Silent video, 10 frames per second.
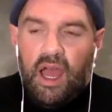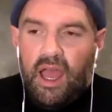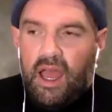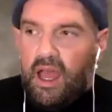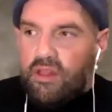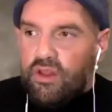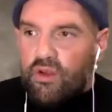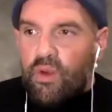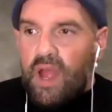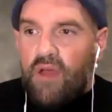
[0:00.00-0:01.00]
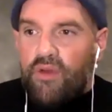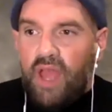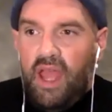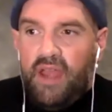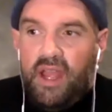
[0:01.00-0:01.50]
I, I, look
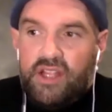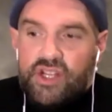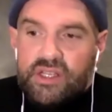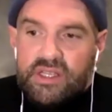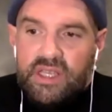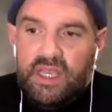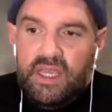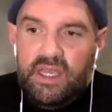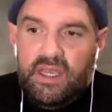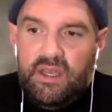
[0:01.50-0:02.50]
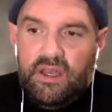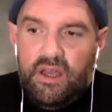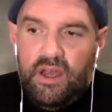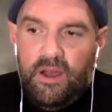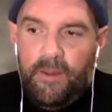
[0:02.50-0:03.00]
around and I just see
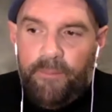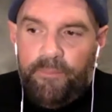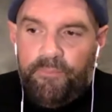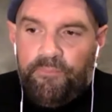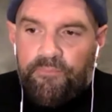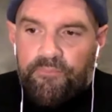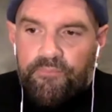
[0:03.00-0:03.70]
um,